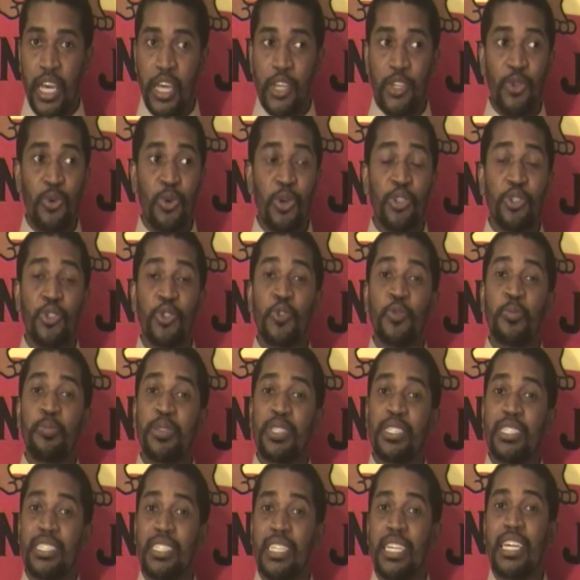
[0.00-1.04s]
and you are
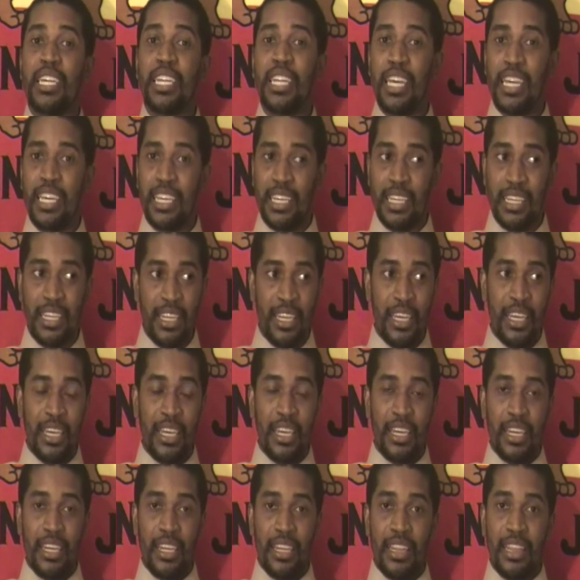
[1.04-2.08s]
superseding
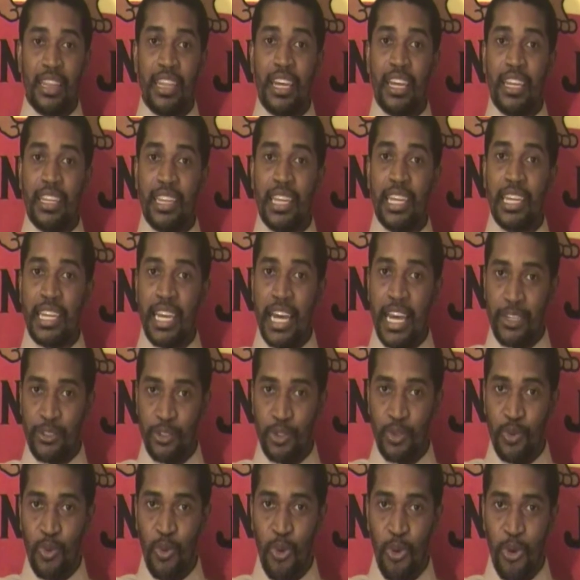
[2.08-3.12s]
the
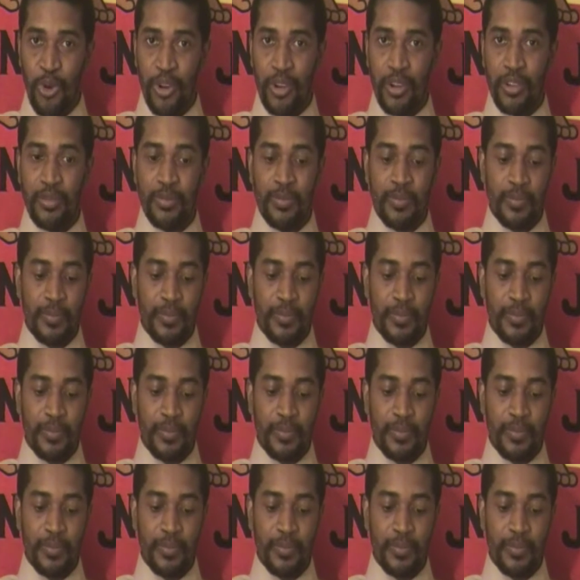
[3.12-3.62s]
natural order.